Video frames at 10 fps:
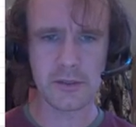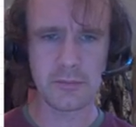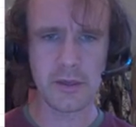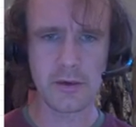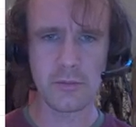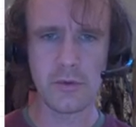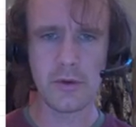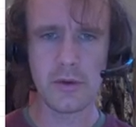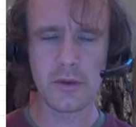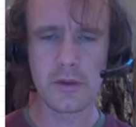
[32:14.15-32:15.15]
to player
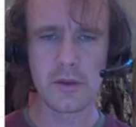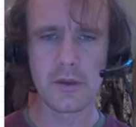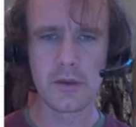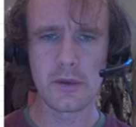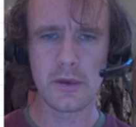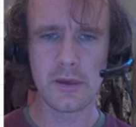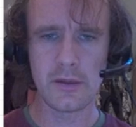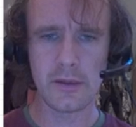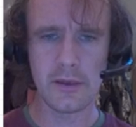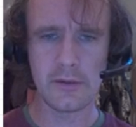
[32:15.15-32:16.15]
1, and
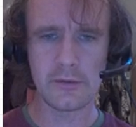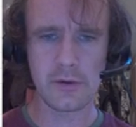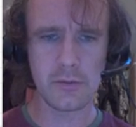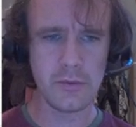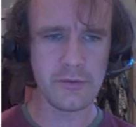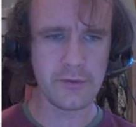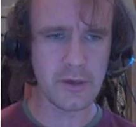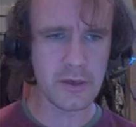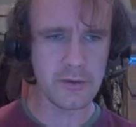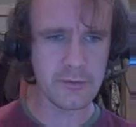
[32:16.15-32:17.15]
the ends are
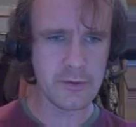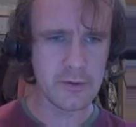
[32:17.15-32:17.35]
1-5.